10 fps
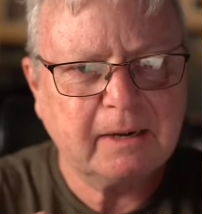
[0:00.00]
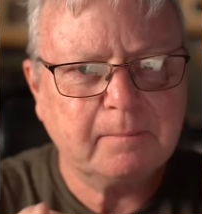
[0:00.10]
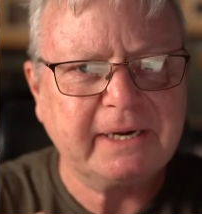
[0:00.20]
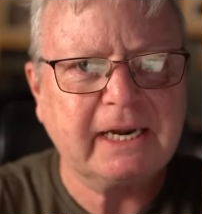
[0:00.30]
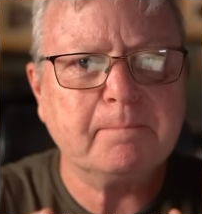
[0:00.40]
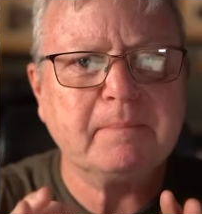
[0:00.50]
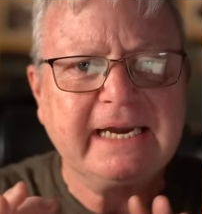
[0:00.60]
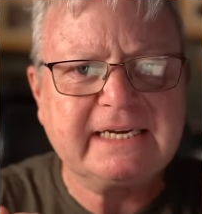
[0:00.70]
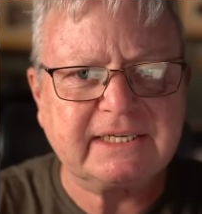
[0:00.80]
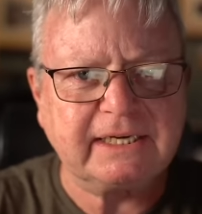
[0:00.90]
be
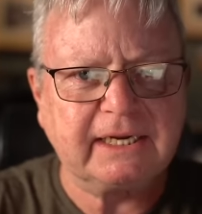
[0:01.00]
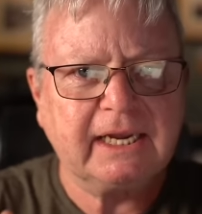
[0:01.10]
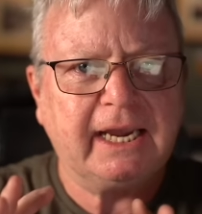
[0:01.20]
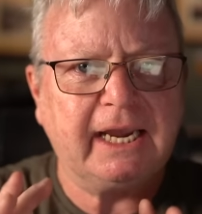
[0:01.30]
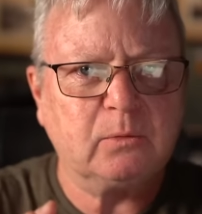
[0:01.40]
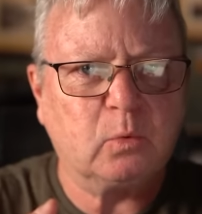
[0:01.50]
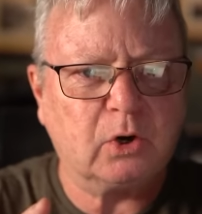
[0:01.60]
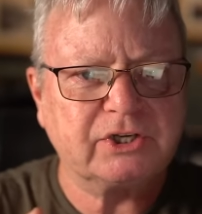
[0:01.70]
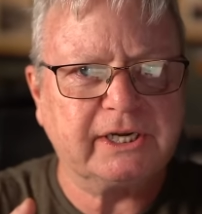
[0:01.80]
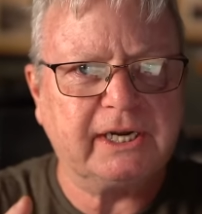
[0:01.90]
amazing in
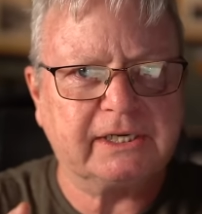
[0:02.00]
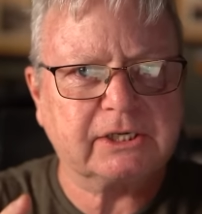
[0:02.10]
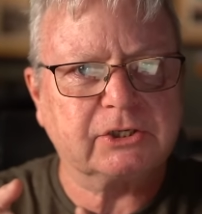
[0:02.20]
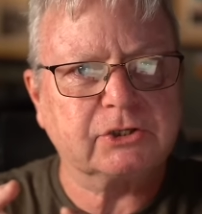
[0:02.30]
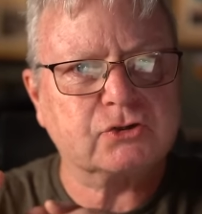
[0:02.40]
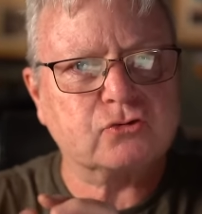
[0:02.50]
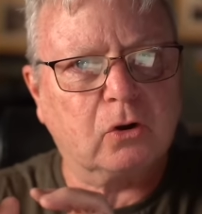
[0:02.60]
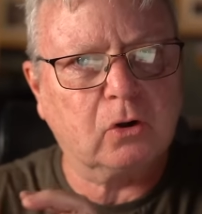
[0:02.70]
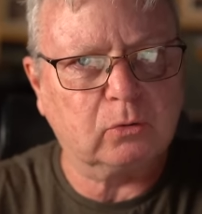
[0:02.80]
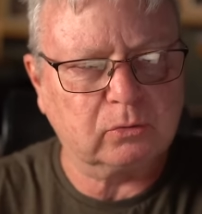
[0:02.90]
what it
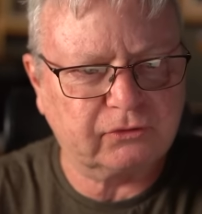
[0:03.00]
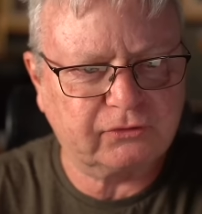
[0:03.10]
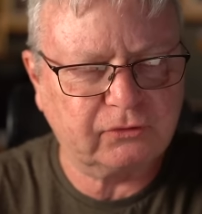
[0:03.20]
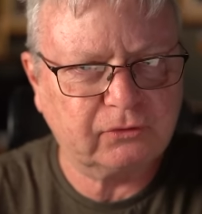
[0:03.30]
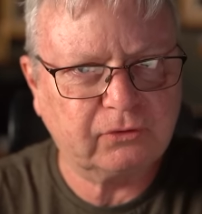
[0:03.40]
controls,